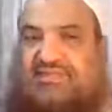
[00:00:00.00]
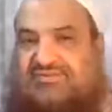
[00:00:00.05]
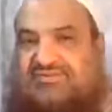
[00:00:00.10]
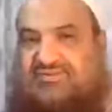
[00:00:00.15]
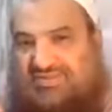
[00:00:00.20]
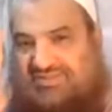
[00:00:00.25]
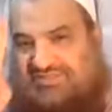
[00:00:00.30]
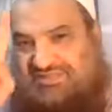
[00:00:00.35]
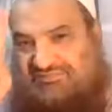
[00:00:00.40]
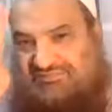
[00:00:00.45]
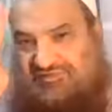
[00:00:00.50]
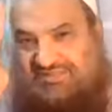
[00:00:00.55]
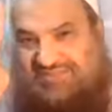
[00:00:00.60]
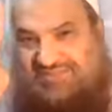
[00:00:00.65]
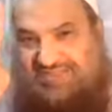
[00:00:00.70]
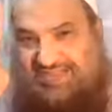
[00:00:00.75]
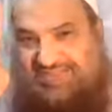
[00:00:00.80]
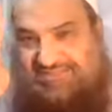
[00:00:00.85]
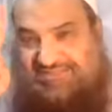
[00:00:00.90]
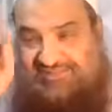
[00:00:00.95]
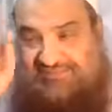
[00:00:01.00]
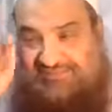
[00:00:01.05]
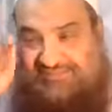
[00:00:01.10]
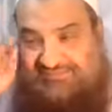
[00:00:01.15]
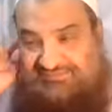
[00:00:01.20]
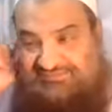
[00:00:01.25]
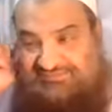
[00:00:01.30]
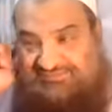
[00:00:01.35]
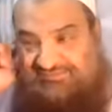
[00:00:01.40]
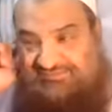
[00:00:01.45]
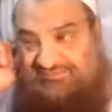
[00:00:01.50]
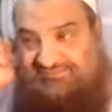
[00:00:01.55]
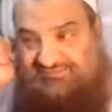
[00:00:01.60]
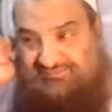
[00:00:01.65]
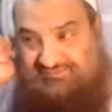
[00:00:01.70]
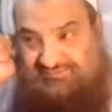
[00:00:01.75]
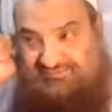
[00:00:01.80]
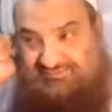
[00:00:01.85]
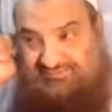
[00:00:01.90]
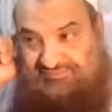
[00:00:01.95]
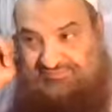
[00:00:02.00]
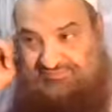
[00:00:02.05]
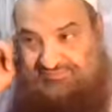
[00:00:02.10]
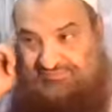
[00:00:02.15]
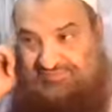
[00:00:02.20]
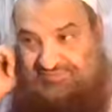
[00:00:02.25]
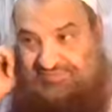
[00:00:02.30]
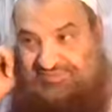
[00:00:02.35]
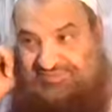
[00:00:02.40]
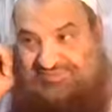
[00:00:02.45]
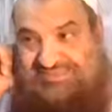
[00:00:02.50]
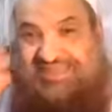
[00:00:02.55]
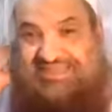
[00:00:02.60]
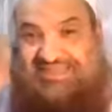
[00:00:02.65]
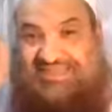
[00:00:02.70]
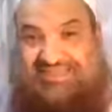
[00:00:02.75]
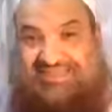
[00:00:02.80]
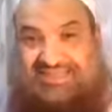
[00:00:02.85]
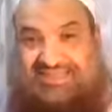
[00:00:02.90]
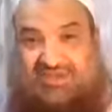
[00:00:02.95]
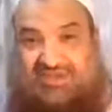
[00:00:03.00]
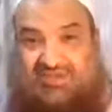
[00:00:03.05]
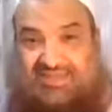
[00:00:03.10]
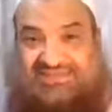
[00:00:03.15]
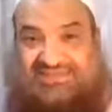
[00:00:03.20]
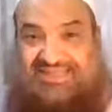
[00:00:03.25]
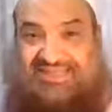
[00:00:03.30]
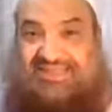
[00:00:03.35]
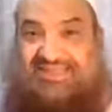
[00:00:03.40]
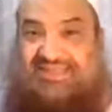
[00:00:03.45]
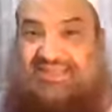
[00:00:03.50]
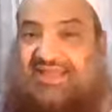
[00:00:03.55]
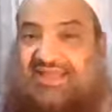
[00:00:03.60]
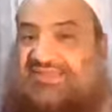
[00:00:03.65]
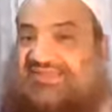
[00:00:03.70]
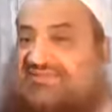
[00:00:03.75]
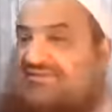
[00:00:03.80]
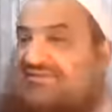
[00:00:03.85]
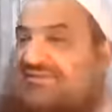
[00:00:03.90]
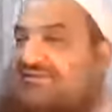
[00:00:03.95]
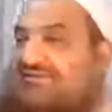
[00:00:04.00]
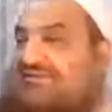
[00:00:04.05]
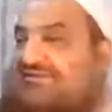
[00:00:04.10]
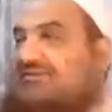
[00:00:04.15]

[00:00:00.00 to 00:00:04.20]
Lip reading: So that's the first case. Second thing, or the second case,